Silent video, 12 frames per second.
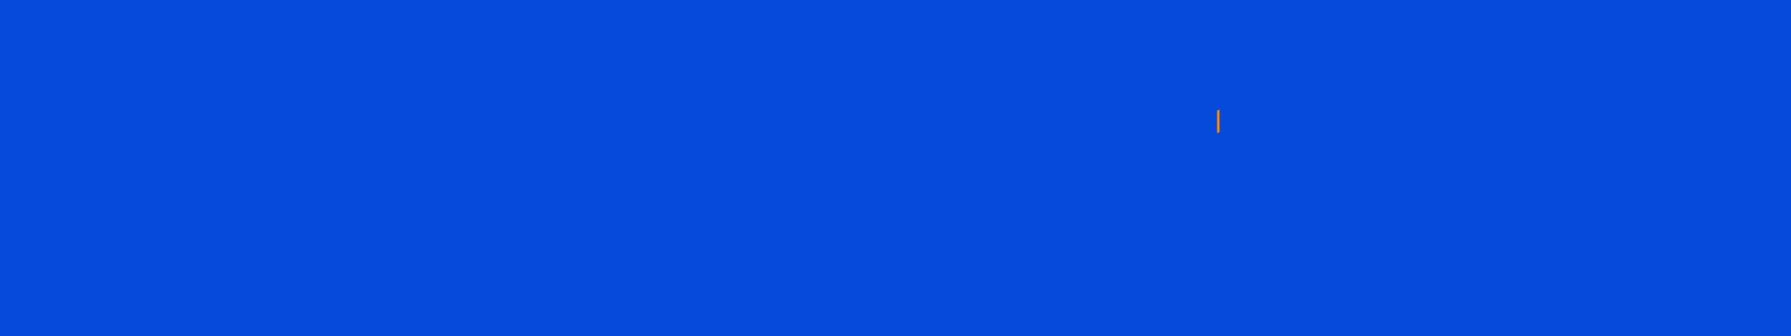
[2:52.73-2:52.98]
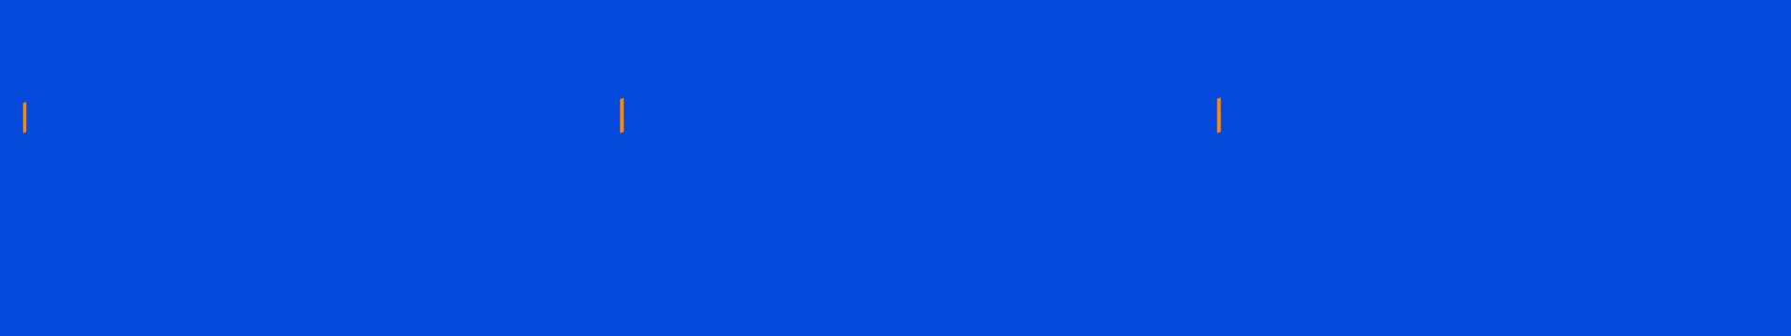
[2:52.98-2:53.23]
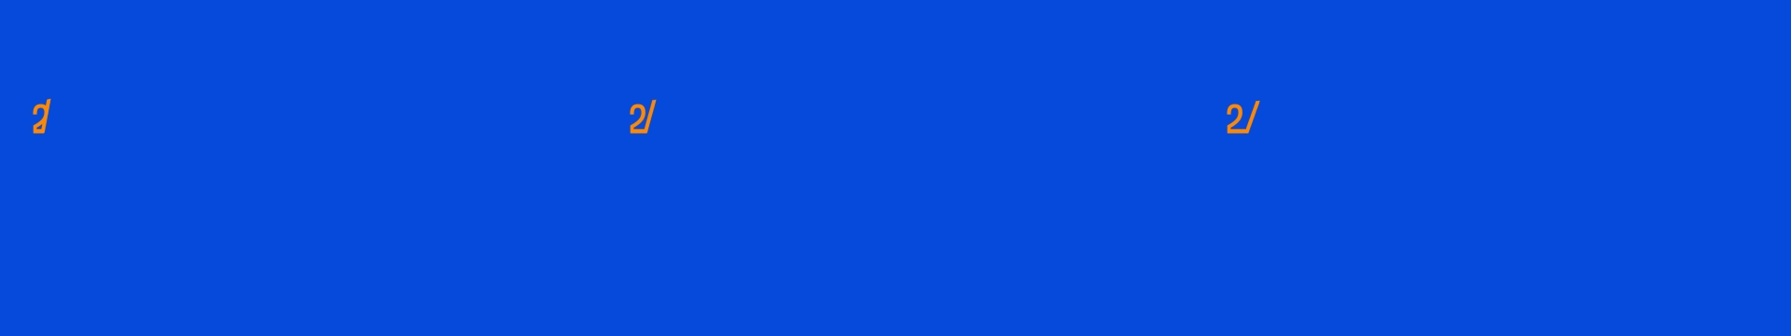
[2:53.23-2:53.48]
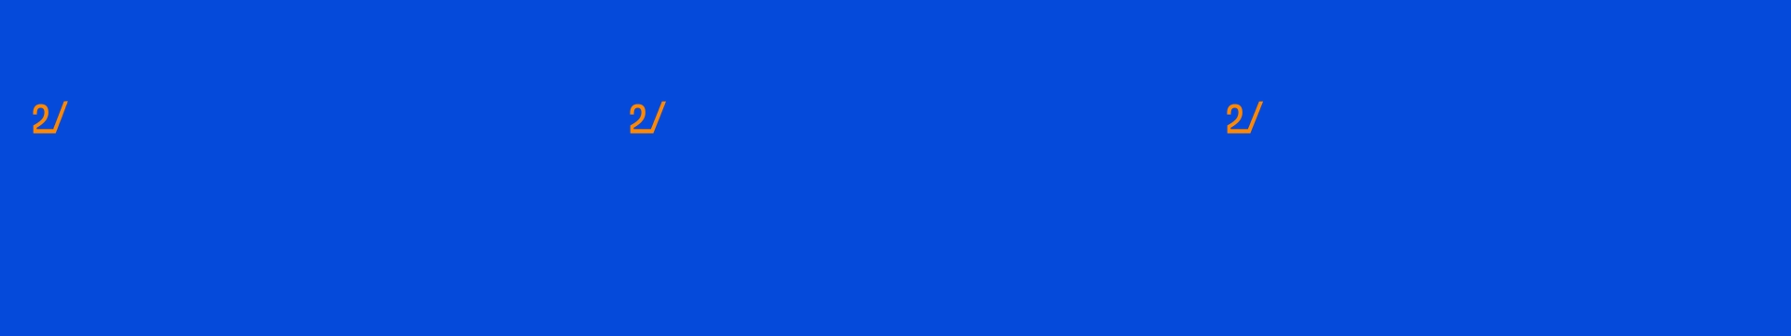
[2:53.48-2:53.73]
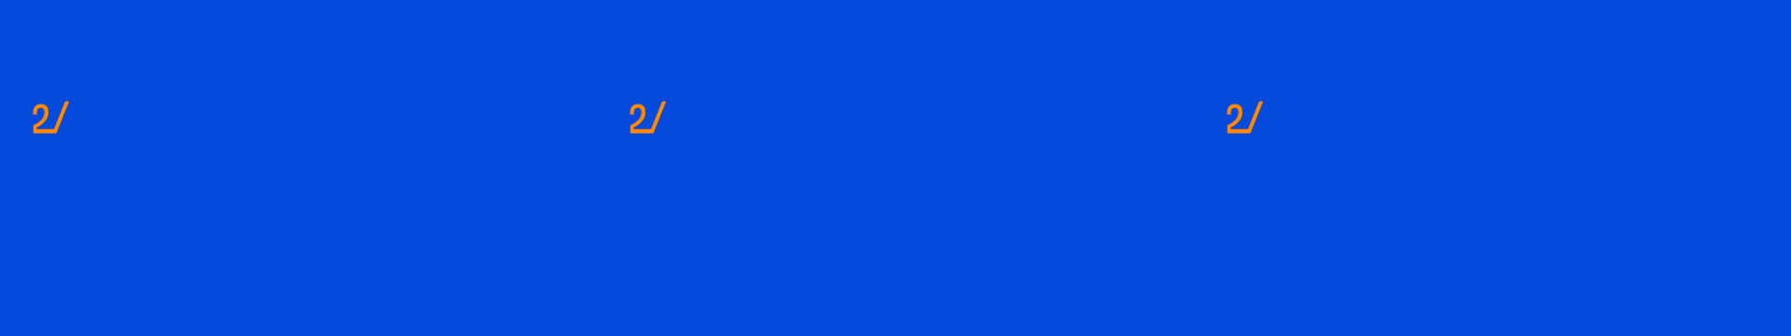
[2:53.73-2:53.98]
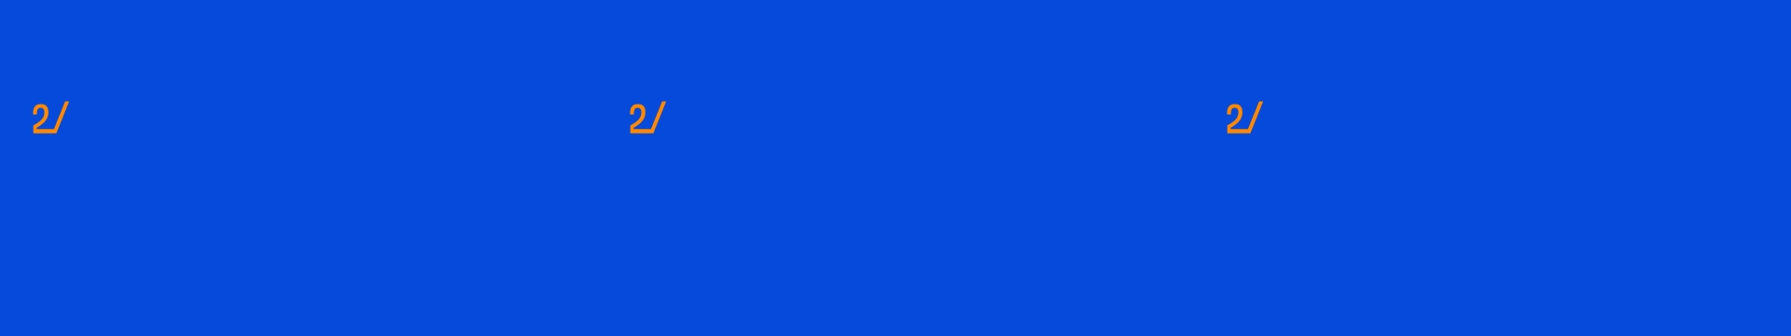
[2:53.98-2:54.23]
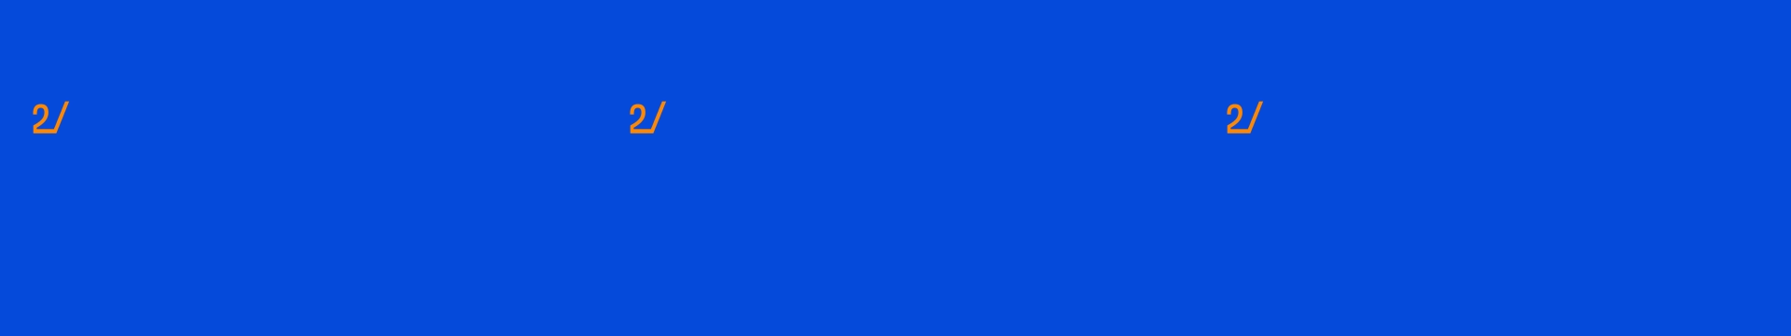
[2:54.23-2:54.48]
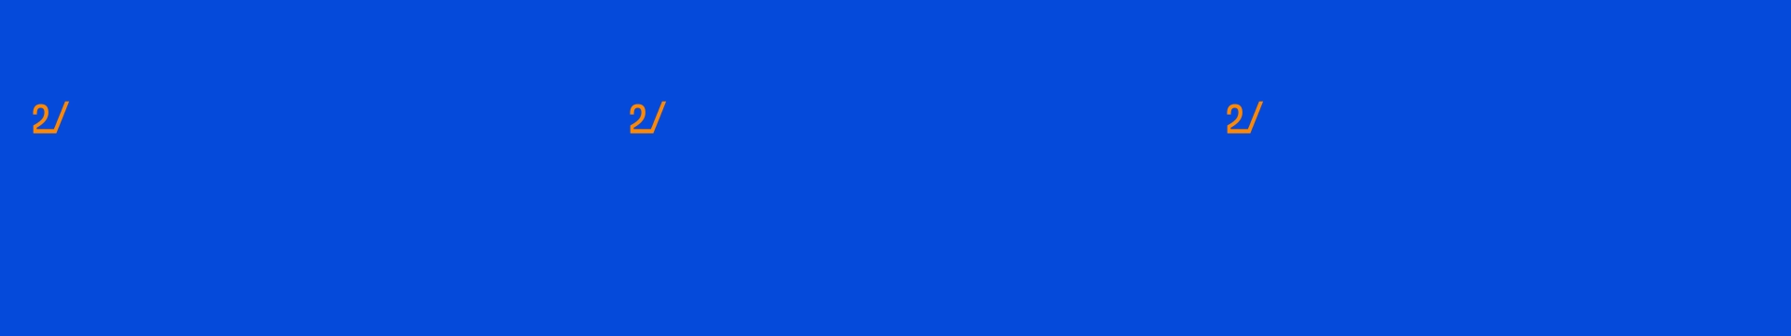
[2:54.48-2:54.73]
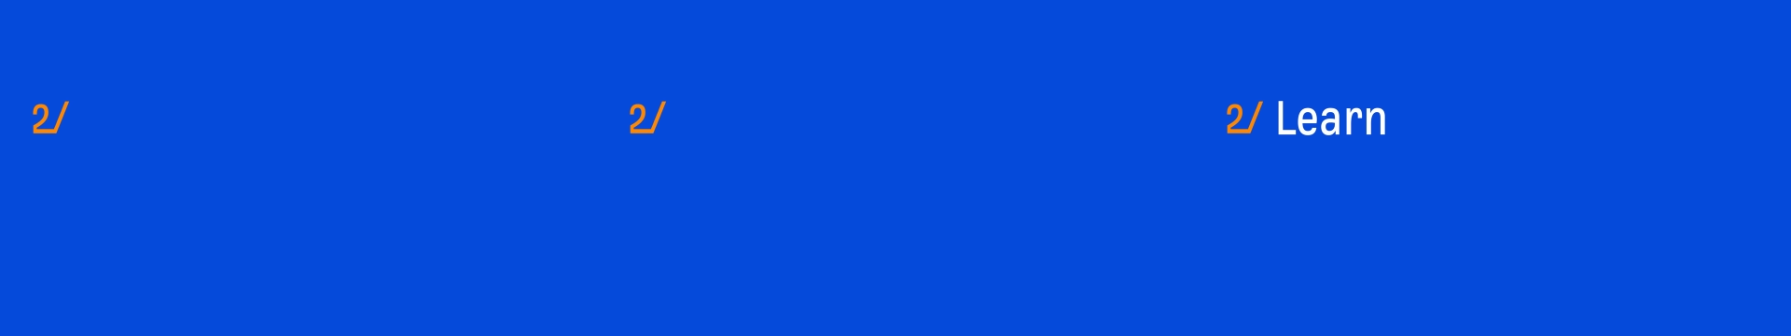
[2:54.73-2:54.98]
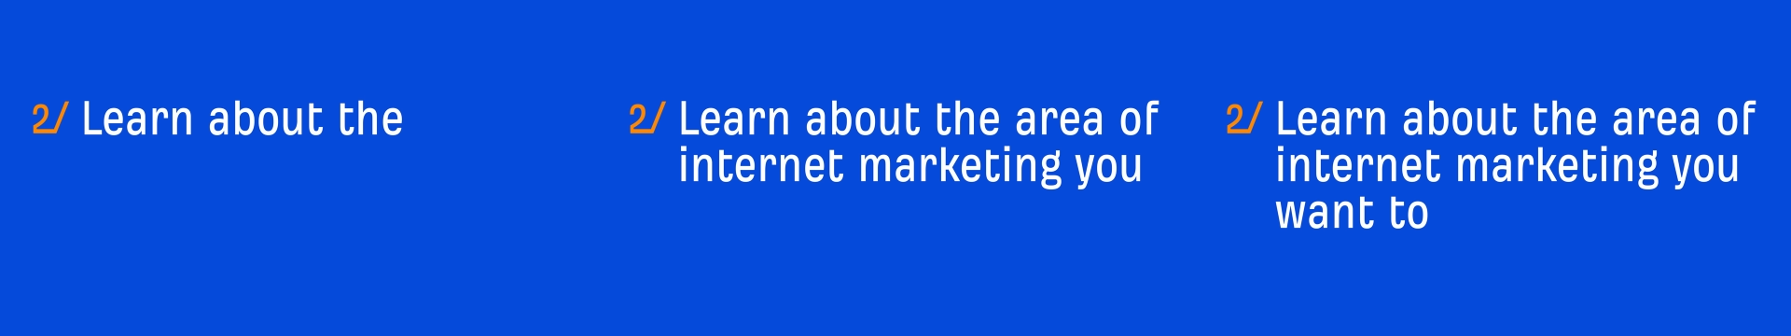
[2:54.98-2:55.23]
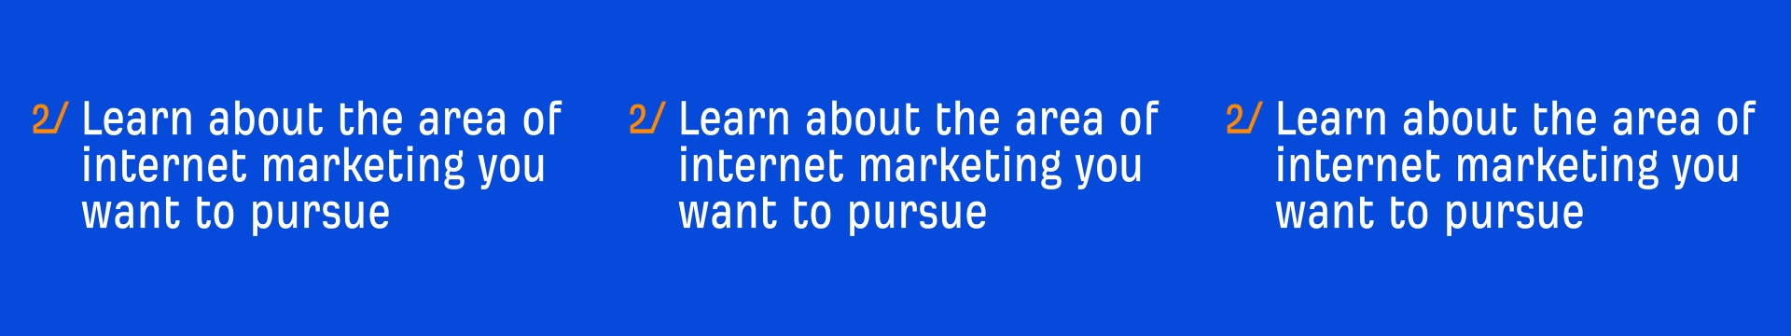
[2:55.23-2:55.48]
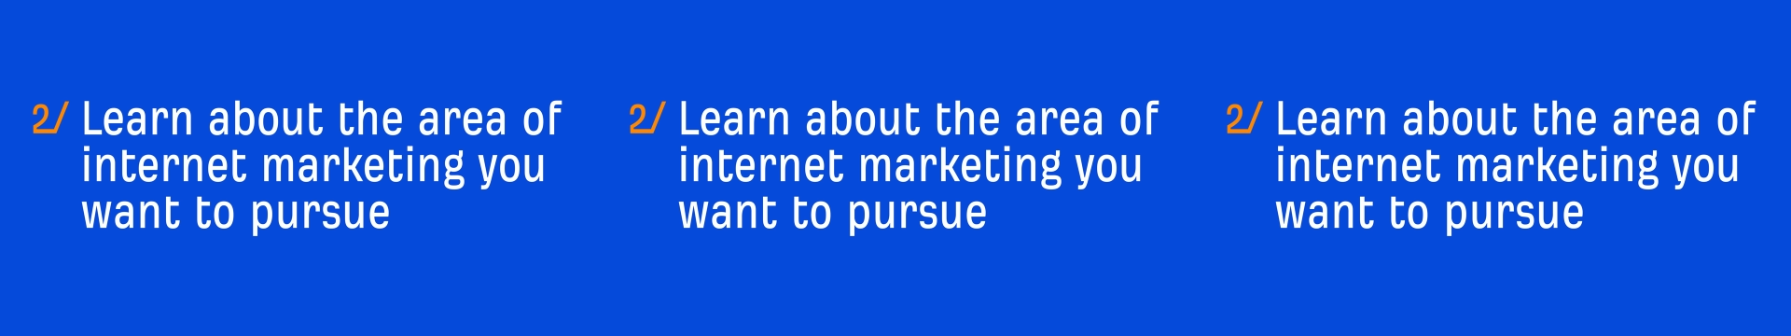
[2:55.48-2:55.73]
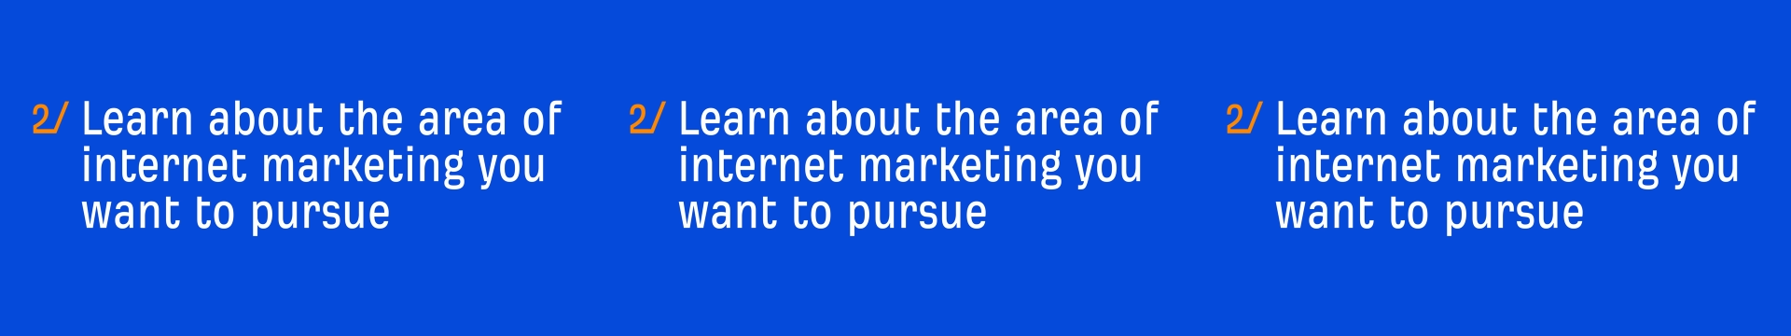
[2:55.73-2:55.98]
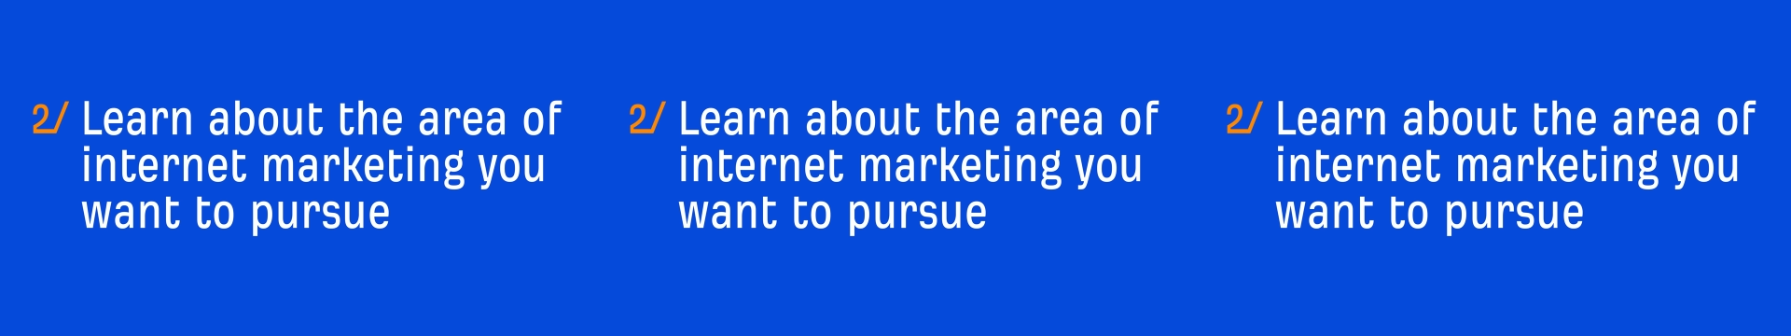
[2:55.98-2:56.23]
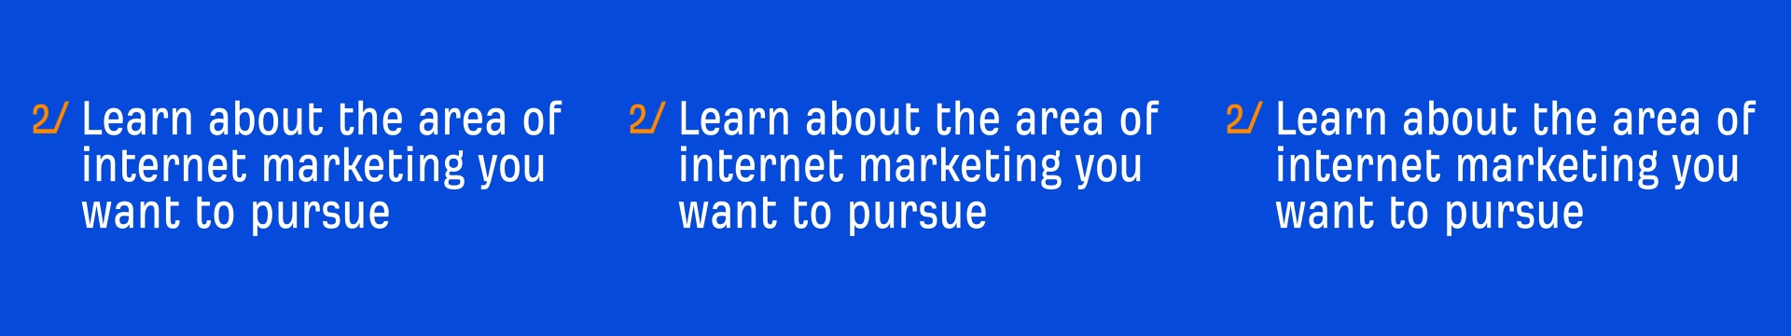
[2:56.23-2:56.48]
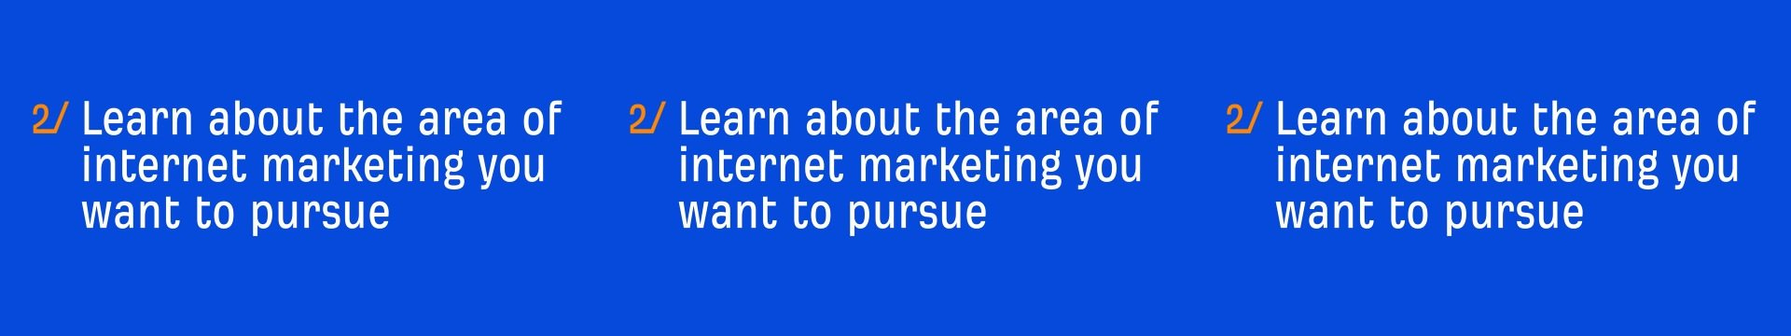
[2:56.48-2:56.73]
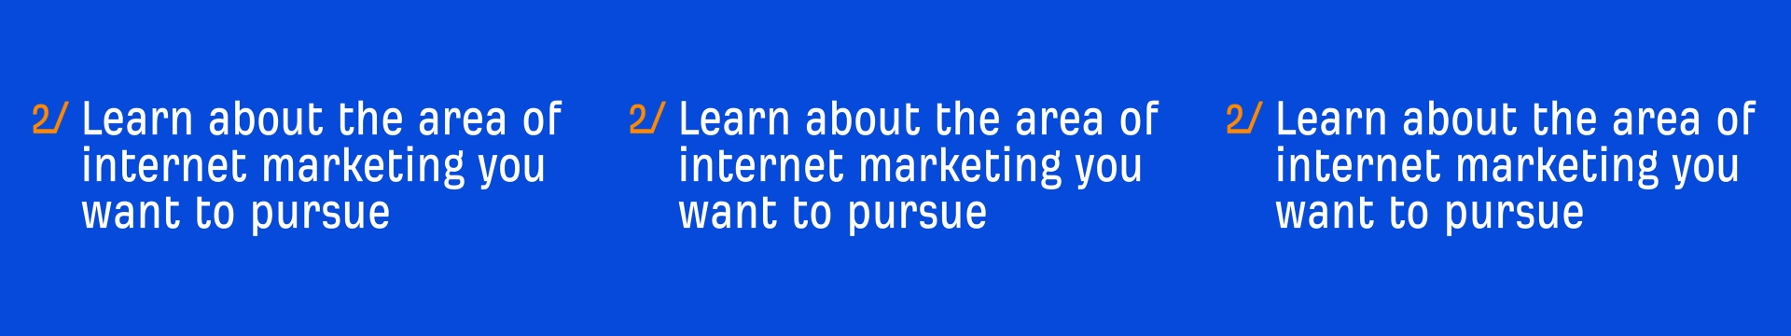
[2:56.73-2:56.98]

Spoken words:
No face is visible, so there are no lips to read.